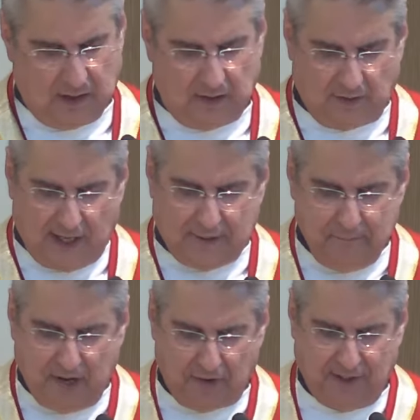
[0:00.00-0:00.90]
Like
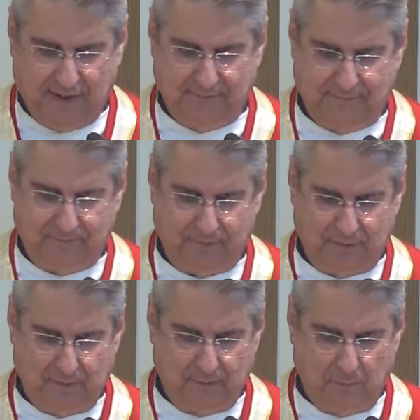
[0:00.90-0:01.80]
Mary,
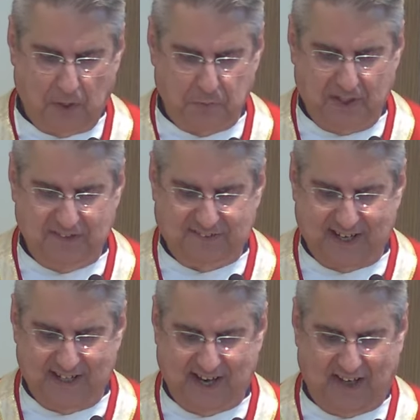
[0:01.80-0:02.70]
when we
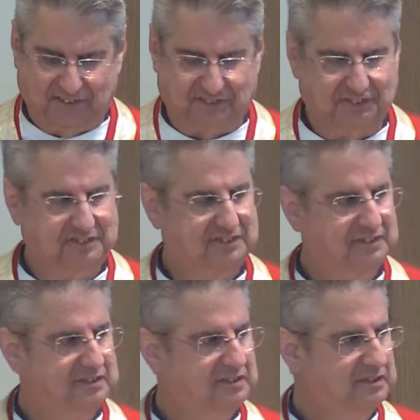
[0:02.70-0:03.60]
say yes
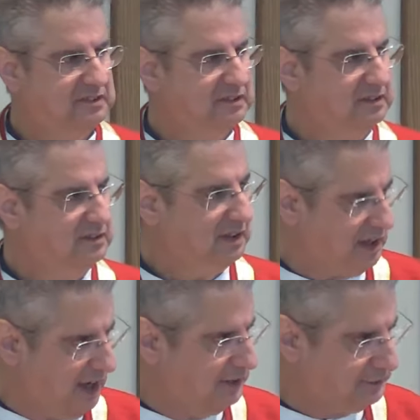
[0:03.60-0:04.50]
to
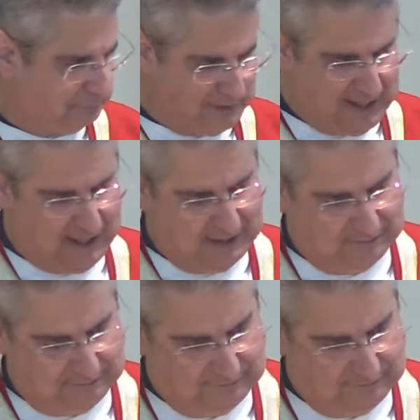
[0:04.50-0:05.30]
God's plan,